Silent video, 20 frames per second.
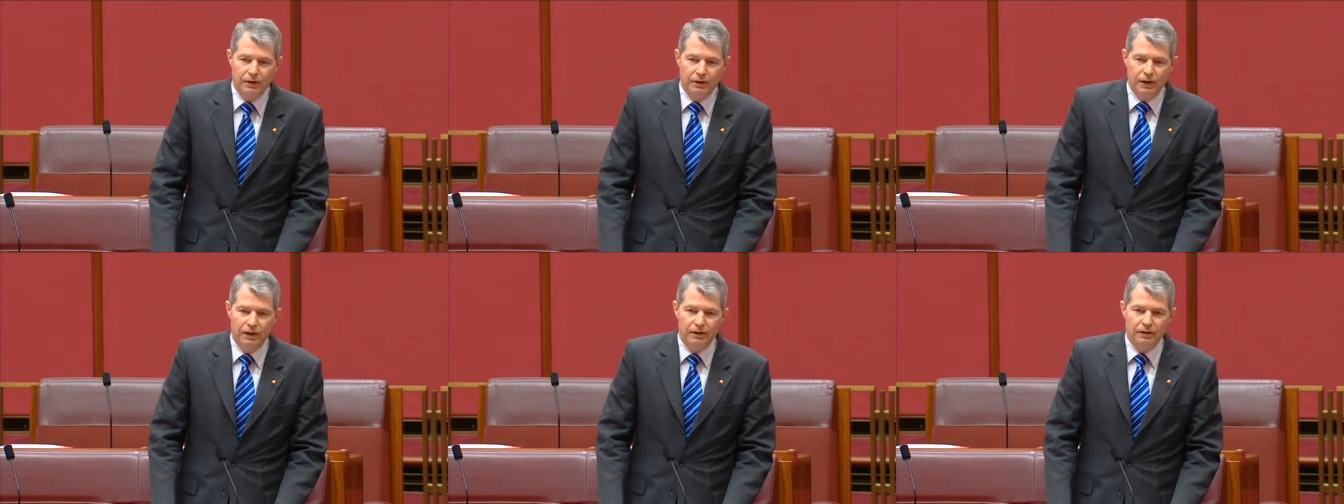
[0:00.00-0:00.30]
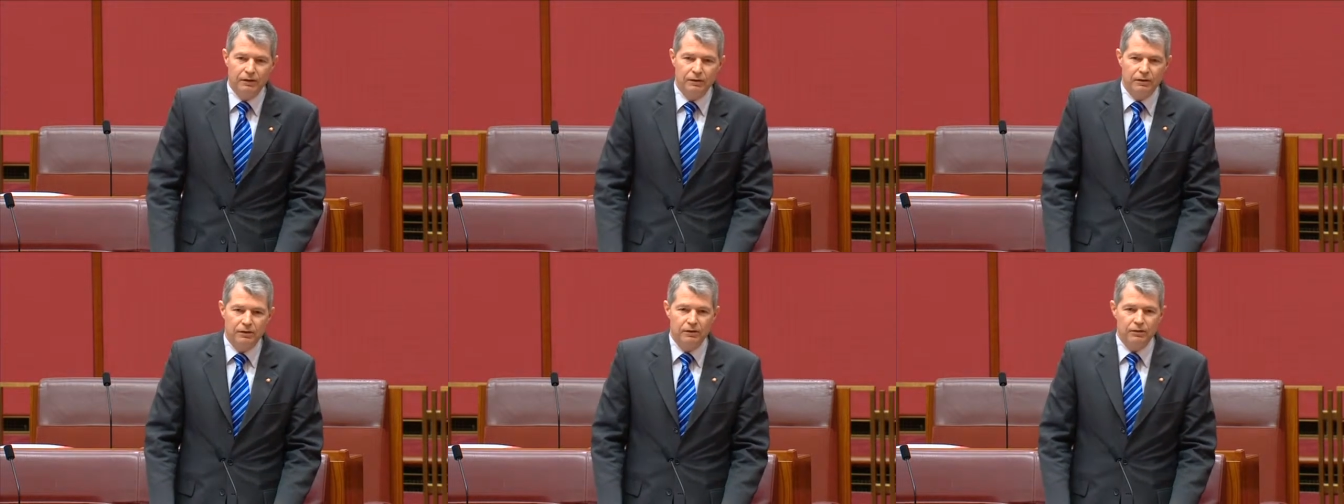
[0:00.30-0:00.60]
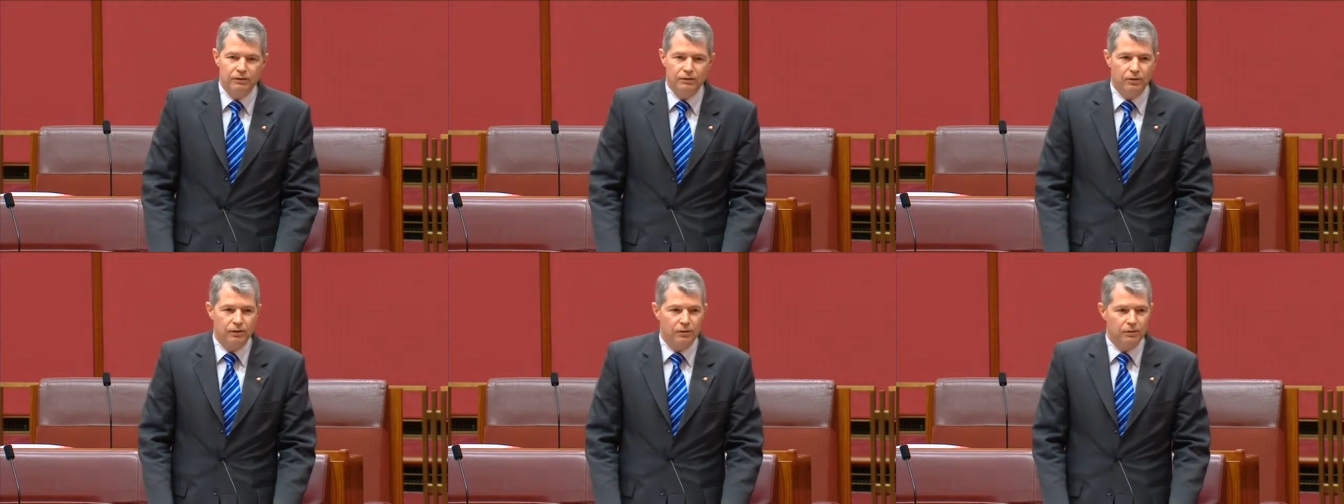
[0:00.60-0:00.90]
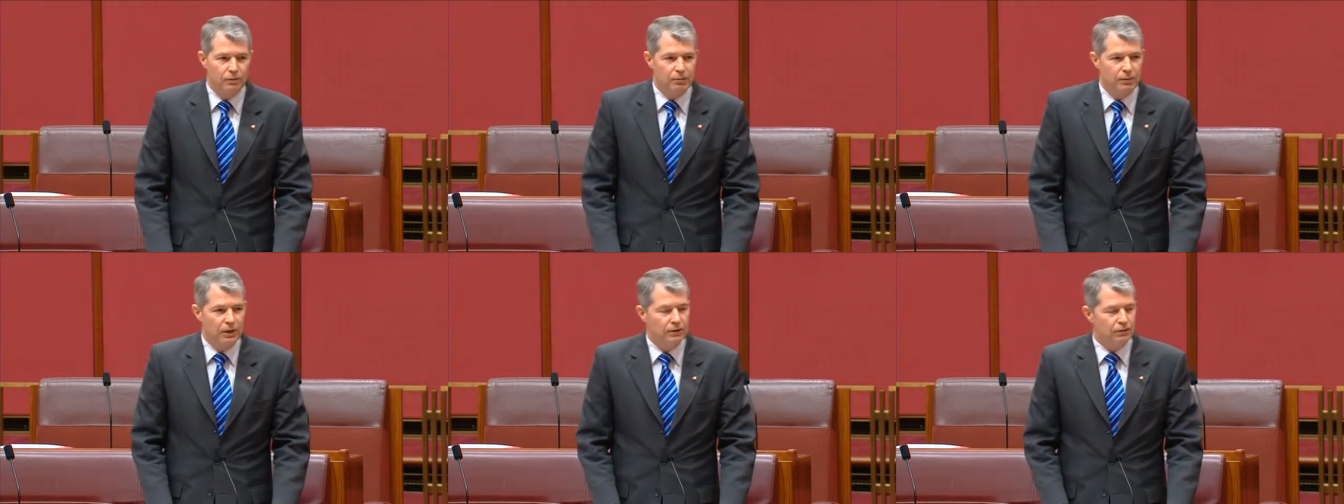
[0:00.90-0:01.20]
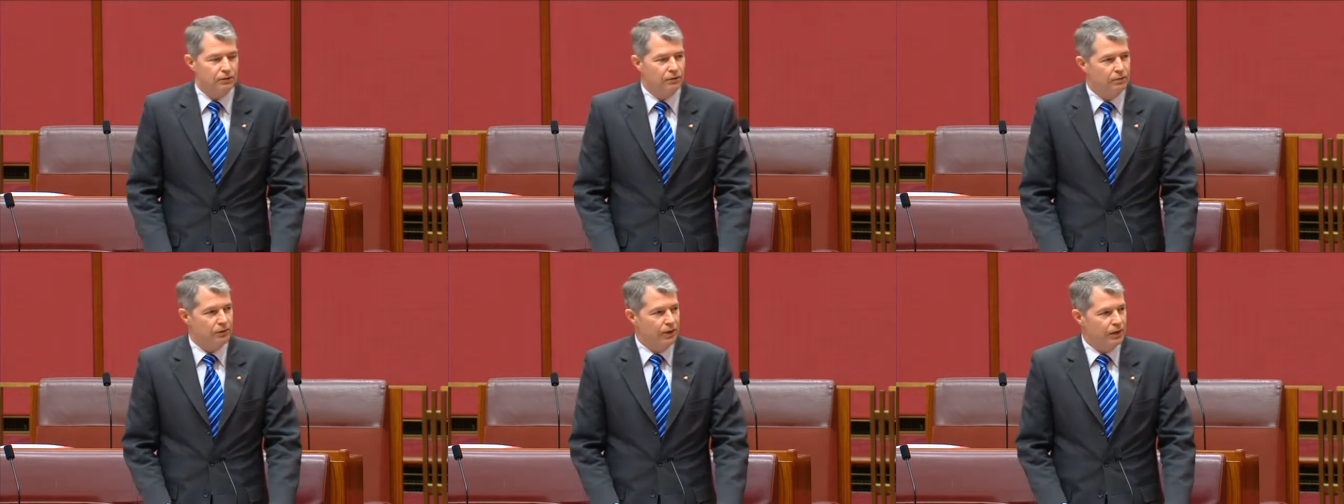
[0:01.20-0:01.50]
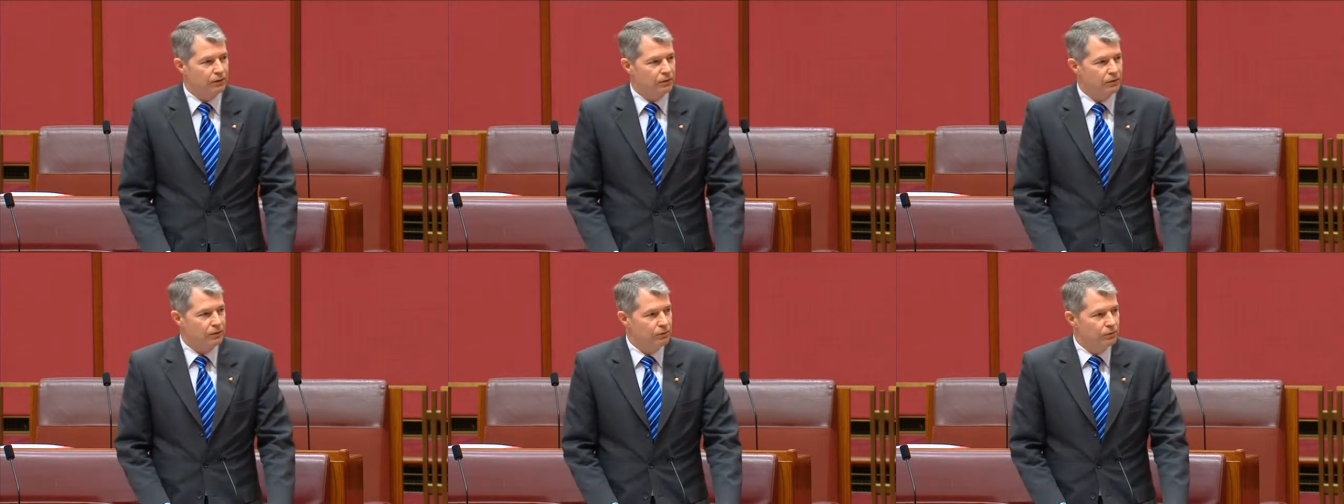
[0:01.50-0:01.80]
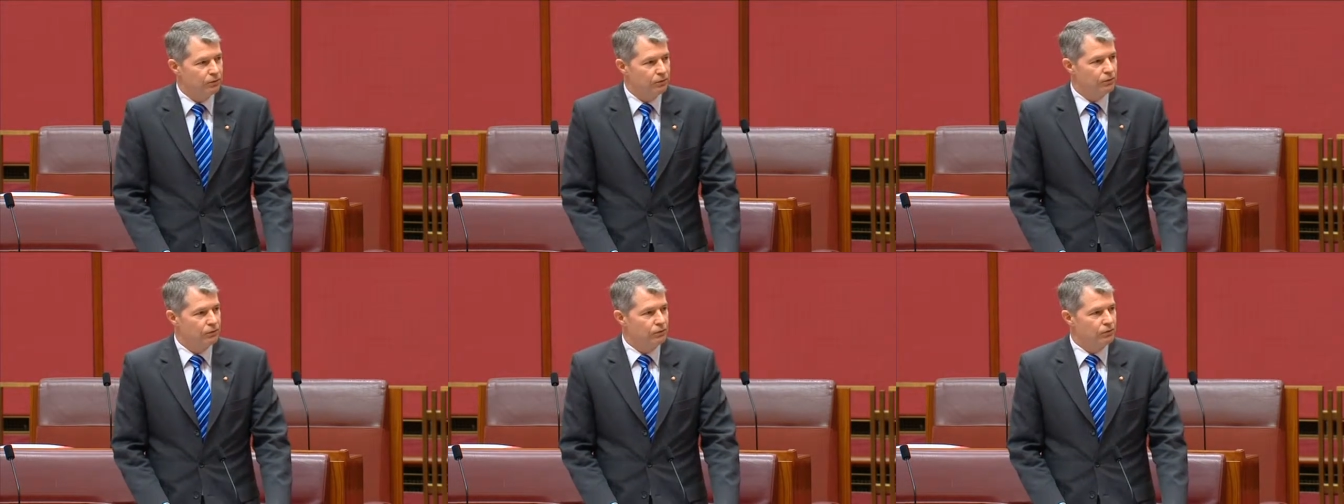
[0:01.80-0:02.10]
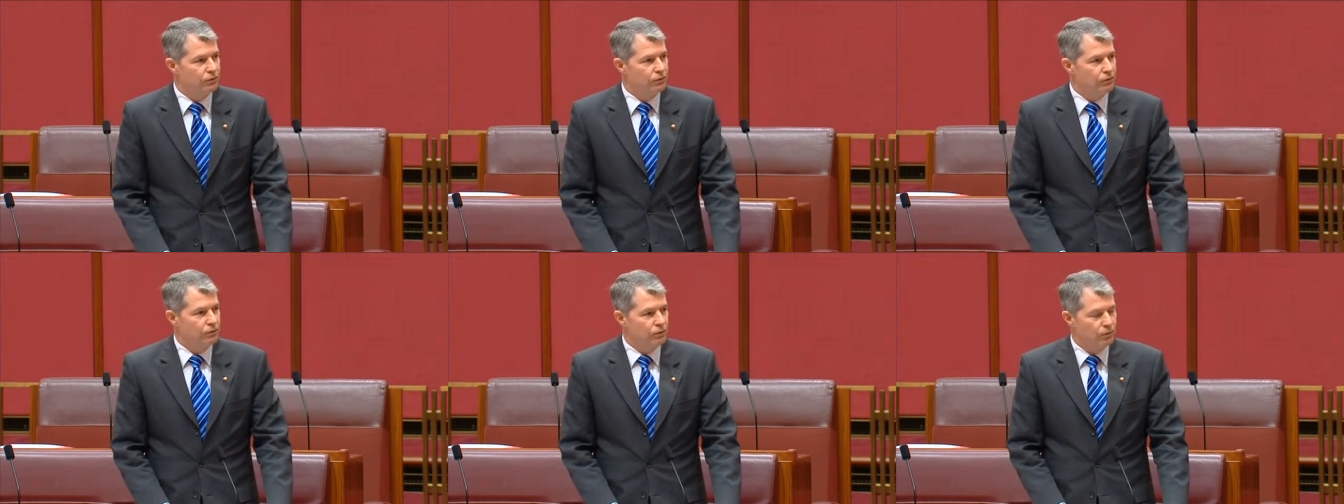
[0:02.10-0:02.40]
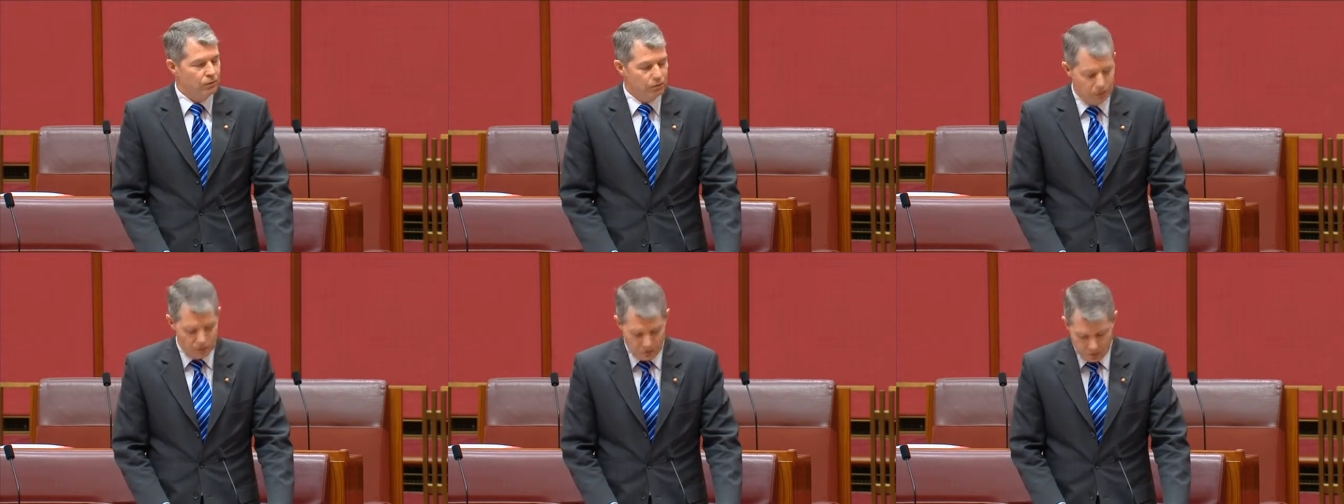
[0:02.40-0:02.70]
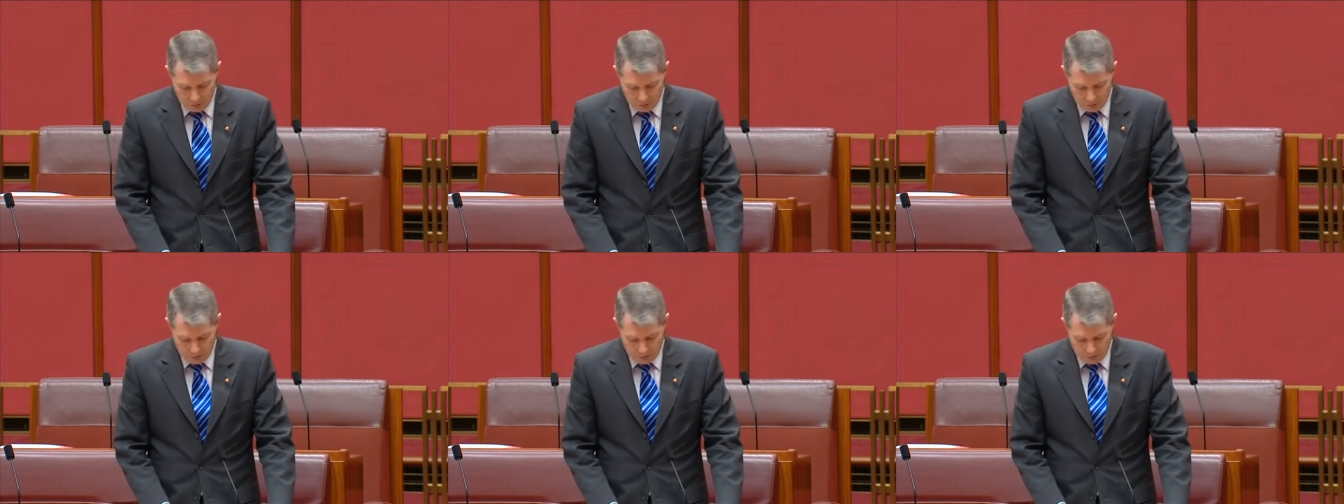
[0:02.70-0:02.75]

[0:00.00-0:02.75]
and it is of immense values to